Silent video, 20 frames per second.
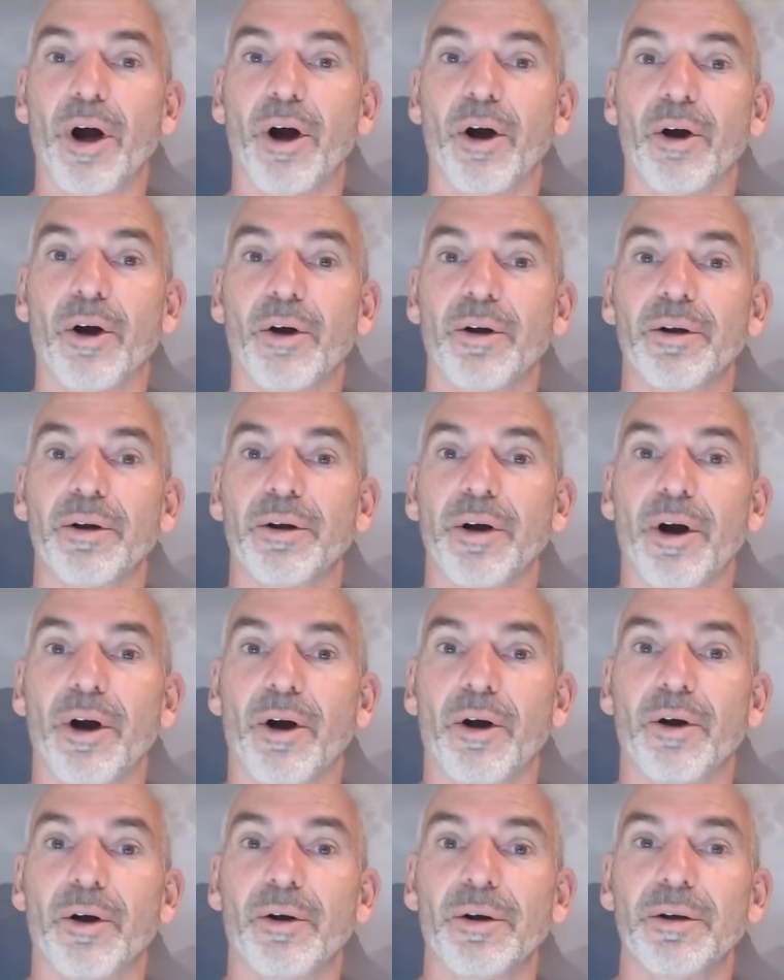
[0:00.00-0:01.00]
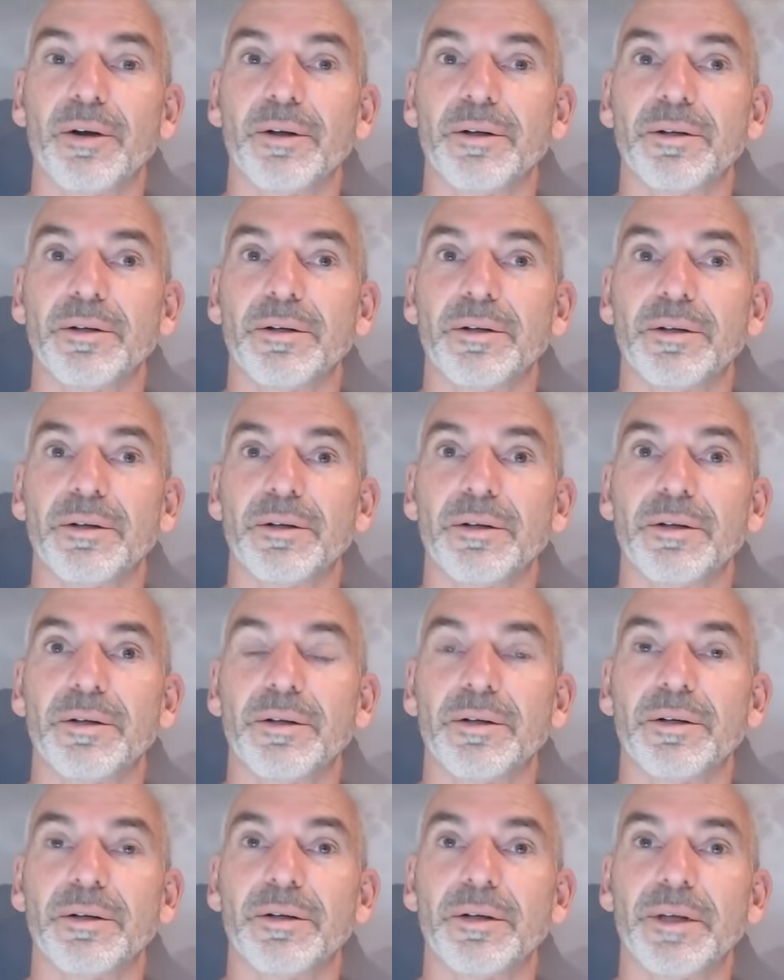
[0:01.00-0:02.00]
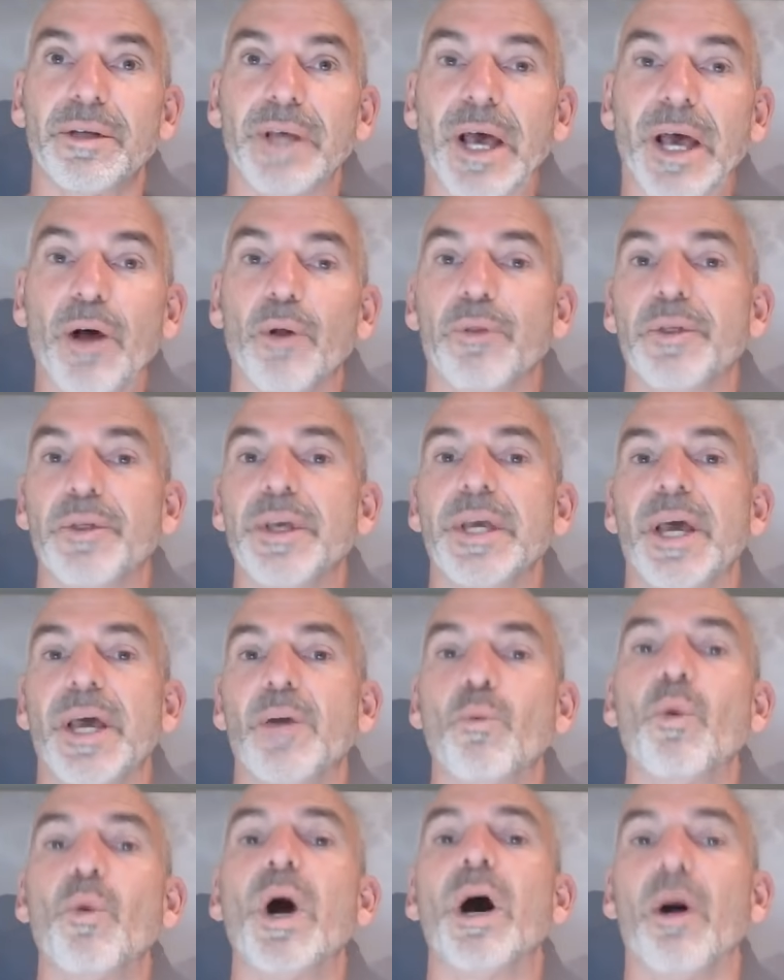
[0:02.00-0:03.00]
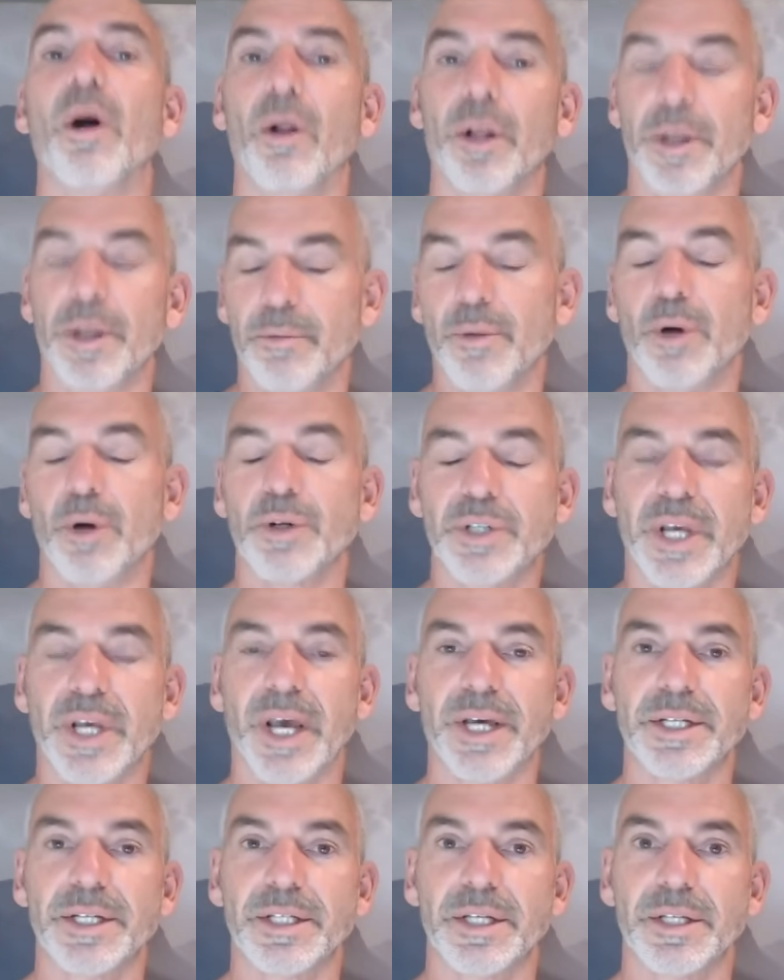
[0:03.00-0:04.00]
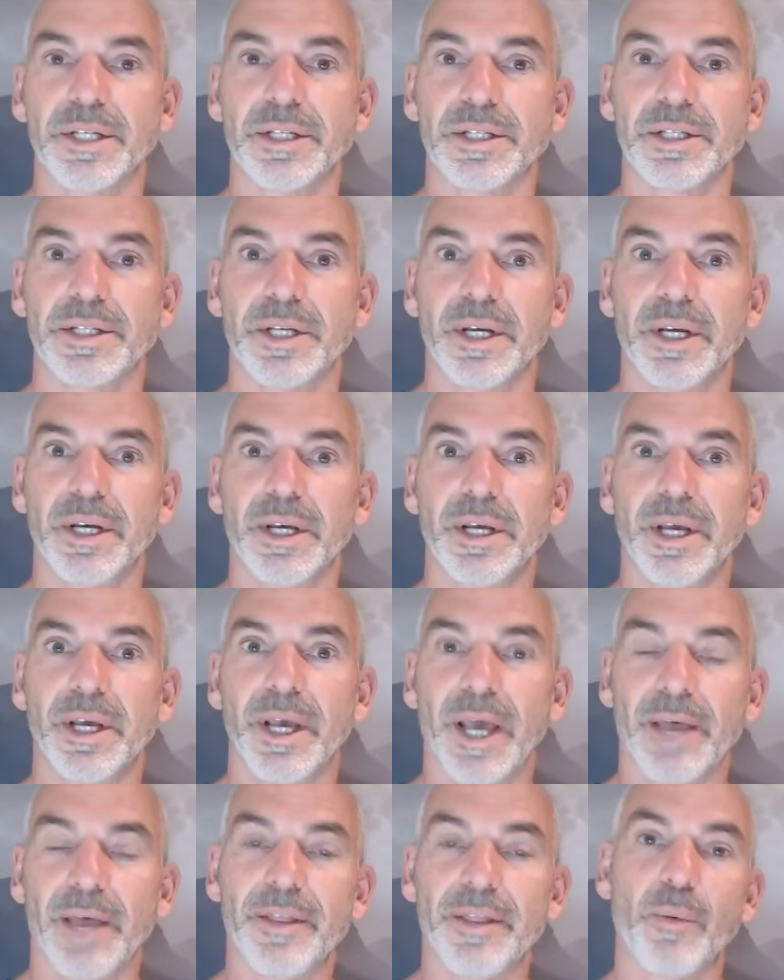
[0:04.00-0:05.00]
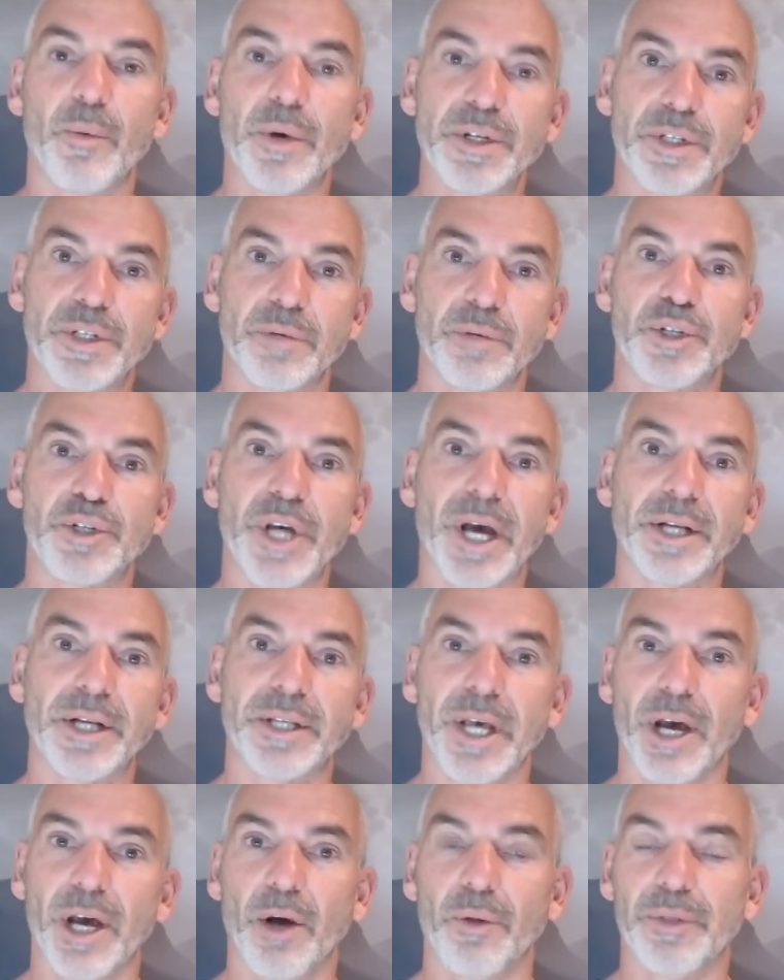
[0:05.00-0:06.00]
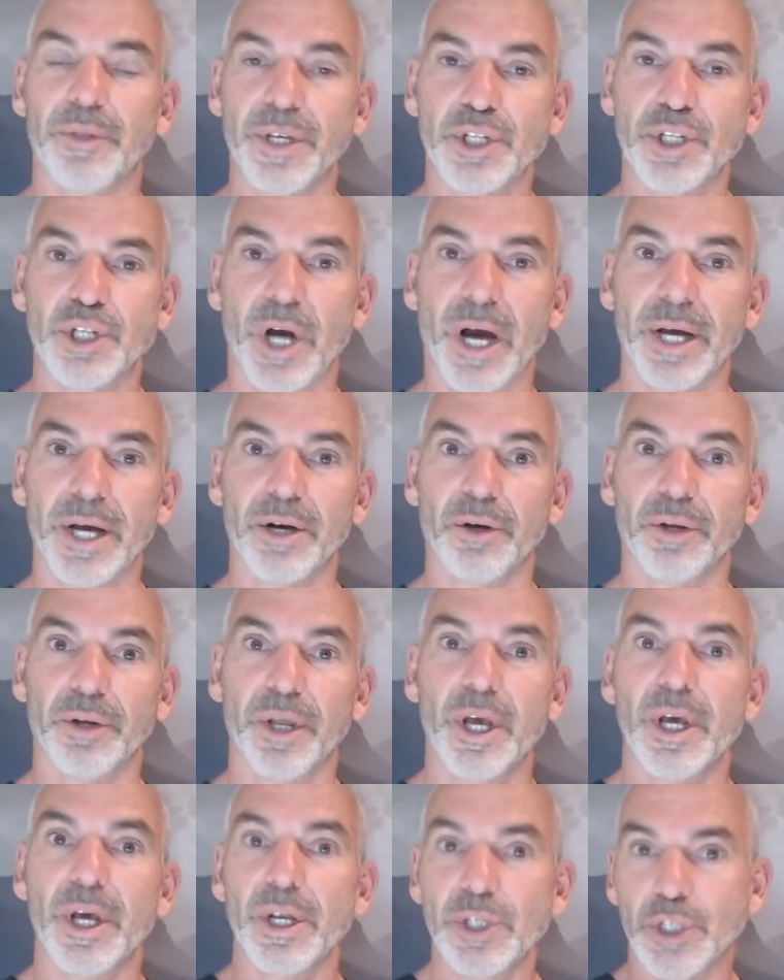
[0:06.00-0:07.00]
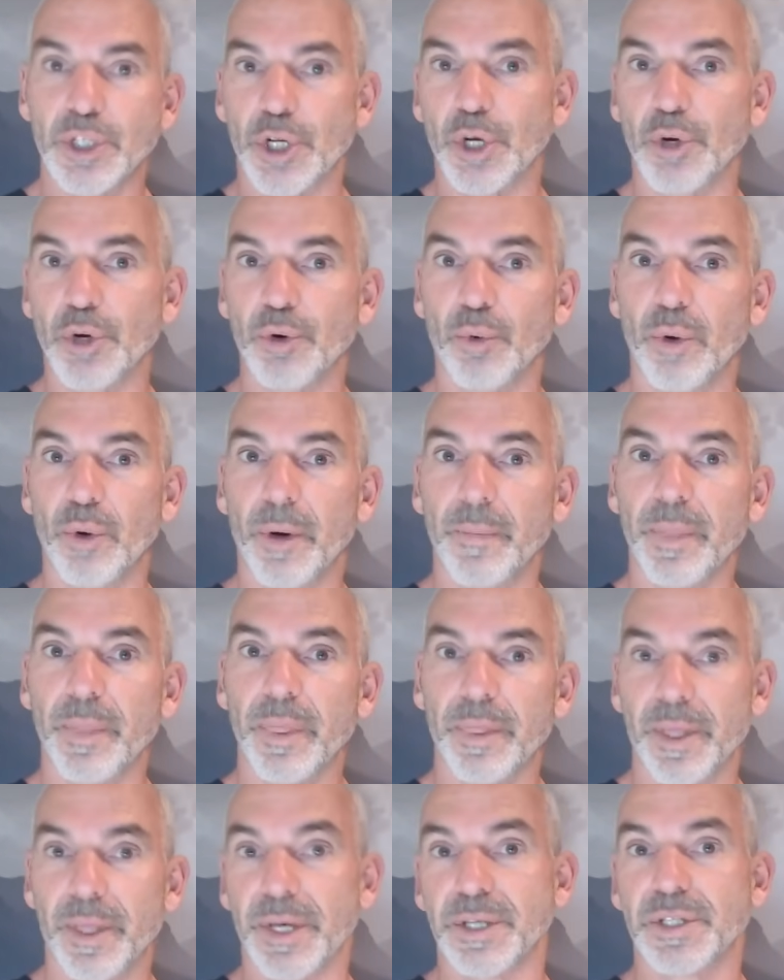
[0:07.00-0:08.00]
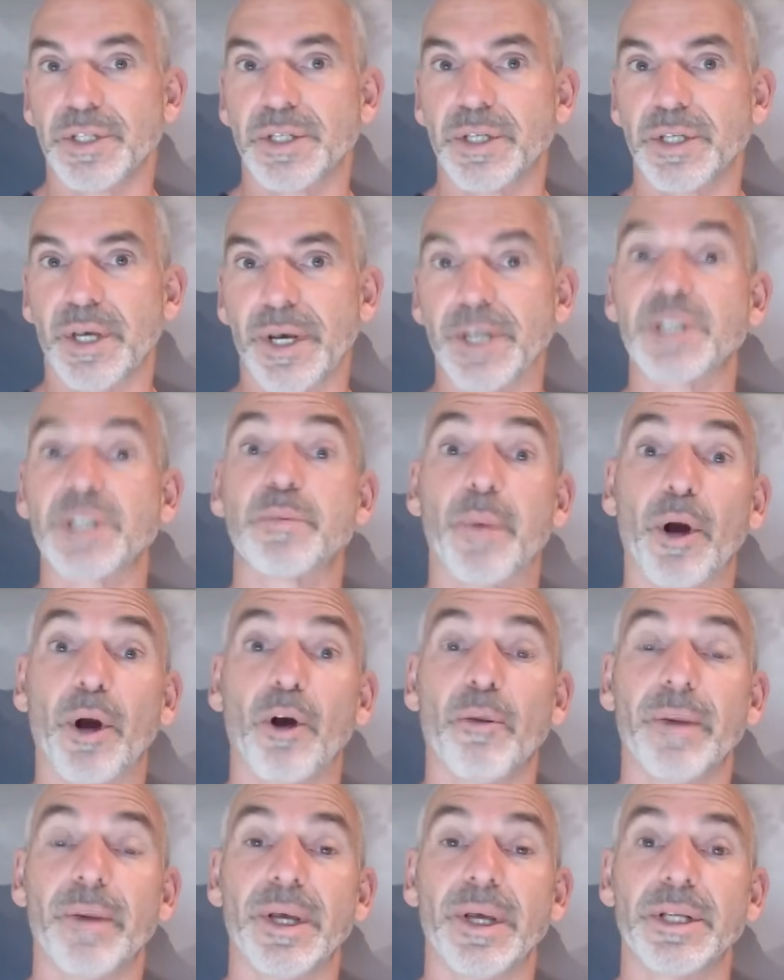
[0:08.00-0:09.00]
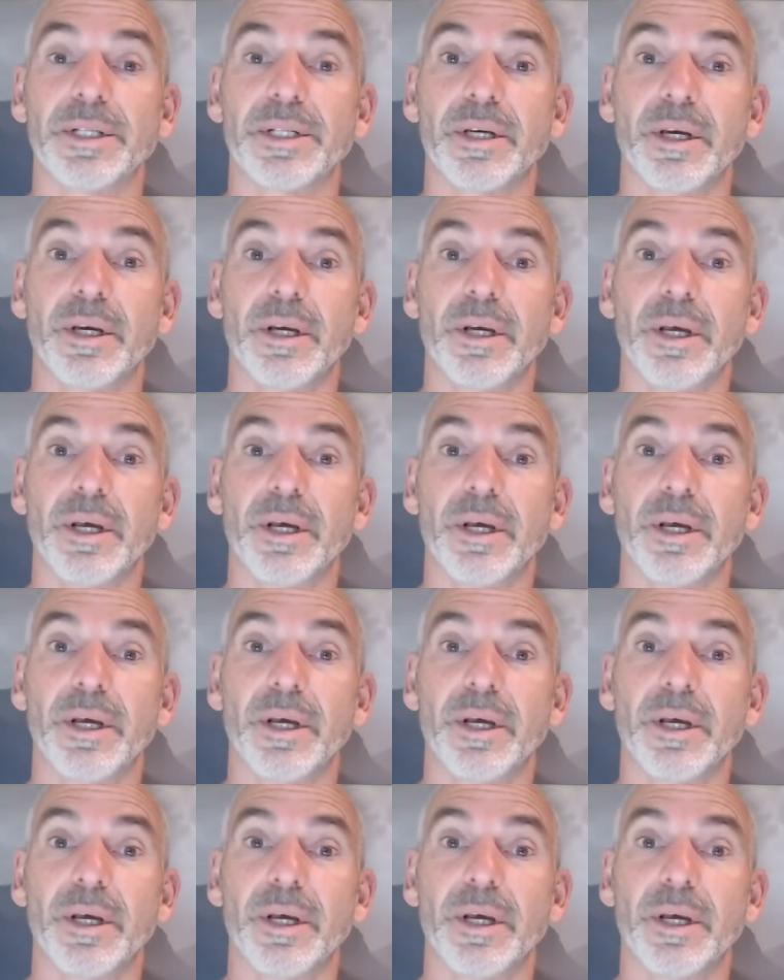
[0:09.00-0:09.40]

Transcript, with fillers: are, are healthy and well in most cases. And then we subject a healthy child to this experiment,